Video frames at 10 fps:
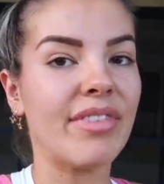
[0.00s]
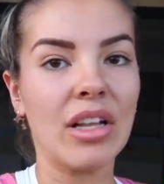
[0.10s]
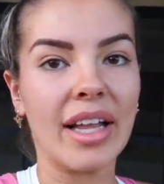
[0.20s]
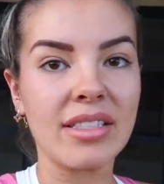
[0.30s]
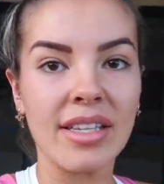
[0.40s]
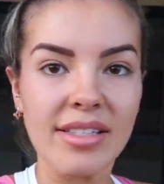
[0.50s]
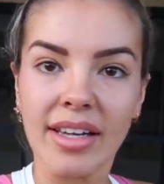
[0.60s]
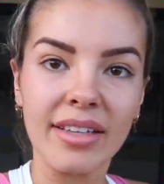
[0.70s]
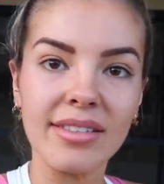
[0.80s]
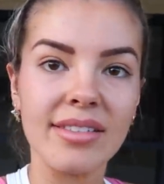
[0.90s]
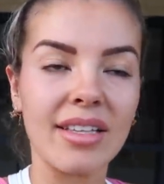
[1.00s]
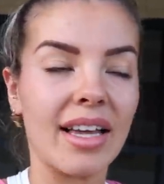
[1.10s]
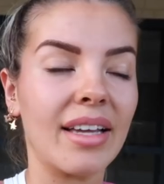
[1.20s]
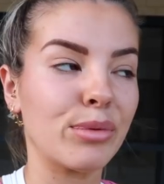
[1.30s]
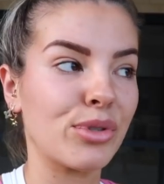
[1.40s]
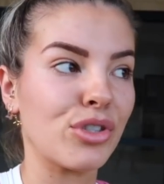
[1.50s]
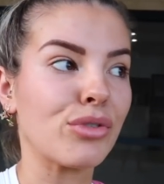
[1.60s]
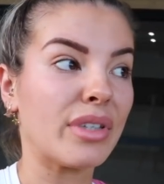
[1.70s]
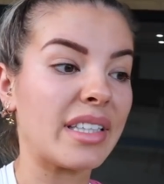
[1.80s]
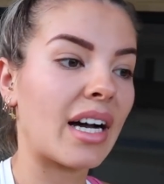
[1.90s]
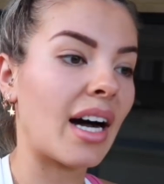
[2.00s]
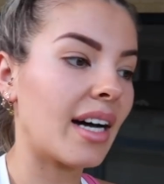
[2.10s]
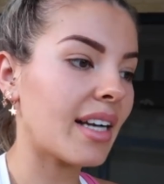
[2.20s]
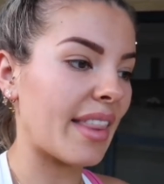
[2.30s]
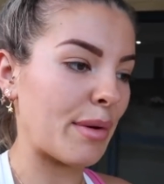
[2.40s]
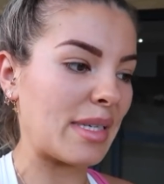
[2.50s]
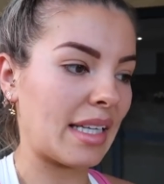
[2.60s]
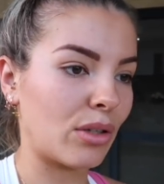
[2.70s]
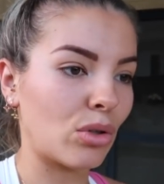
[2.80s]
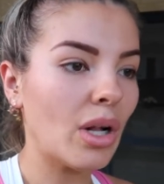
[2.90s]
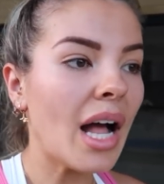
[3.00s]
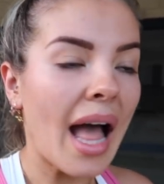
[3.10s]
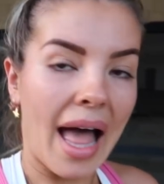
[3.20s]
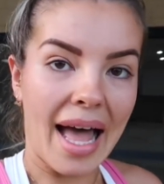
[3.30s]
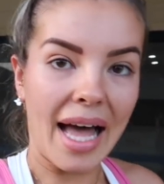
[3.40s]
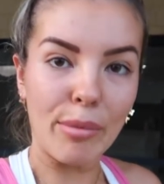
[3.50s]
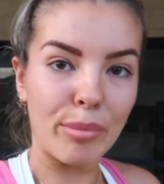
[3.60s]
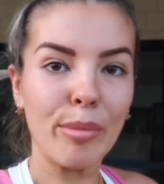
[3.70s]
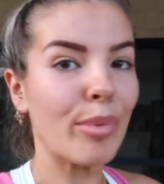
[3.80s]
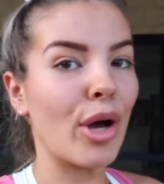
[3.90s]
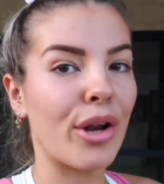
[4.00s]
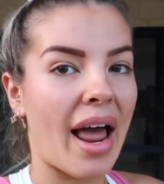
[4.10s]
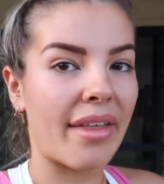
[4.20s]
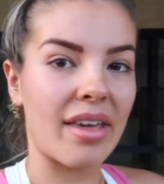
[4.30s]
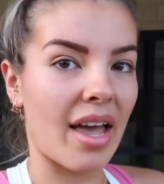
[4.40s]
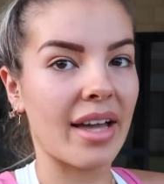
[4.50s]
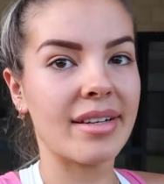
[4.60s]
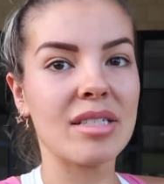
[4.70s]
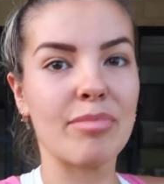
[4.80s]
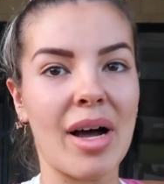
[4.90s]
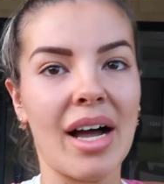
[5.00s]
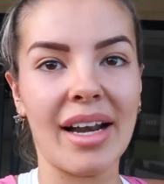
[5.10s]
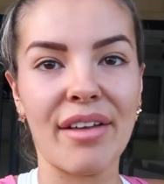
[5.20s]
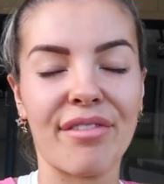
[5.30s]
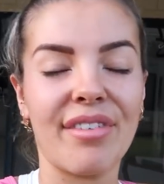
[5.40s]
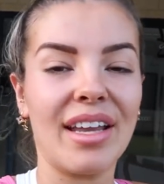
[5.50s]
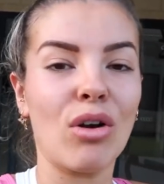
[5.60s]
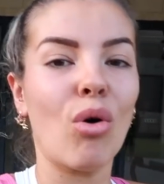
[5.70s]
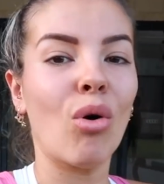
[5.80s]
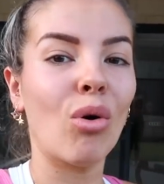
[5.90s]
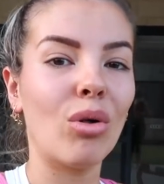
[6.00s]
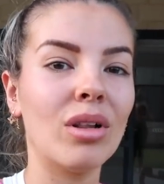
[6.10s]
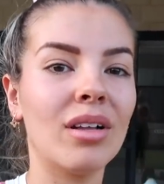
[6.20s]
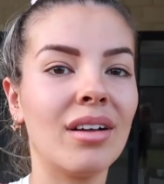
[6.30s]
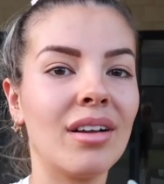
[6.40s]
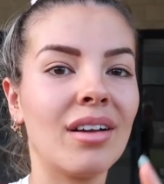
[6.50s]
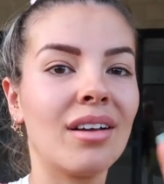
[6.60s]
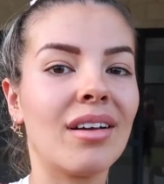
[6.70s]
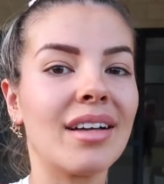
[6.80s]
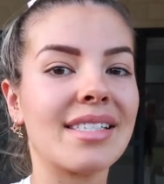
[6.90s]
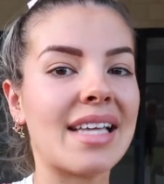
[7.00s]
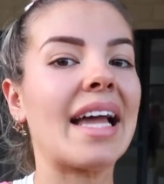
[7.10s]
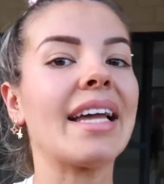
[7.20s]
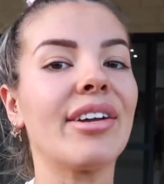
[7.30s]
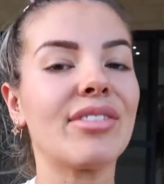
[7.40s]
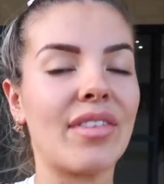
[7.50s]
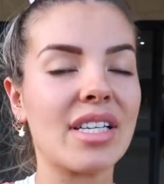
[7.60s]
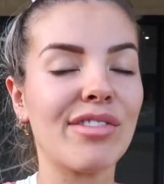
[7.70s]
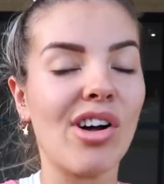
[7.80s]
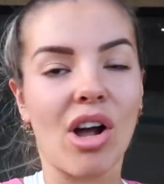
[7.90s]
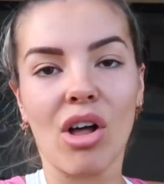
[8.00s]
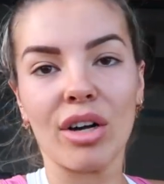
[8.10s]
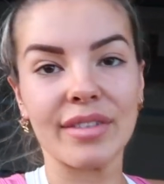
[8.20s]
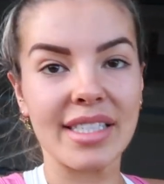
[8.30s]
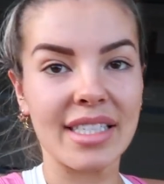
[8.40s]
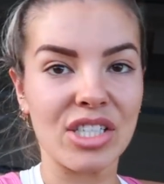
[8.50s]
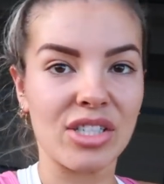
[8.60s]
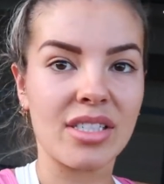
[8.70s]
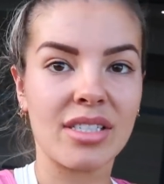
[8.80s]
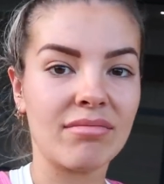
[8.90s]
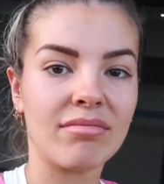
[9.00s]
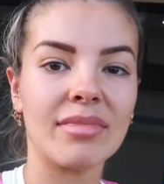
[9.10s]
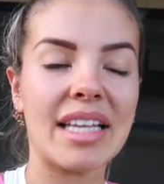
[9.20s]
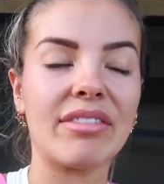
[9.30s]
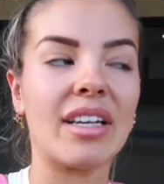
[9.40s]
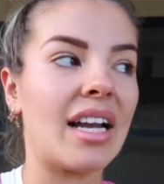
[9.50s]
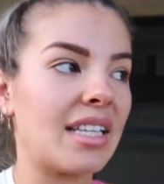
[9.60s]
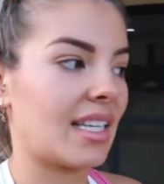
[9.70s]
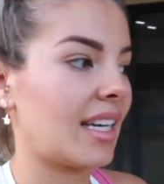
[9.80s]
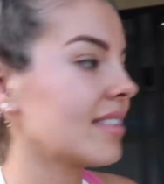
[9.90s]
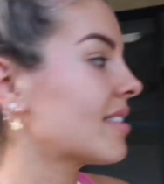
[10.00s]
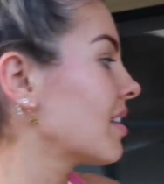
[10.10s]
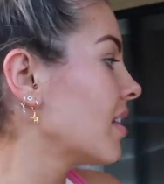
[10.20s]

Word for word: feel like 10 seconds. Like it was just really hard. And then we did a little ab burner at the end, but if it all saved in this vlog, I'll obviously just leave it in as it is.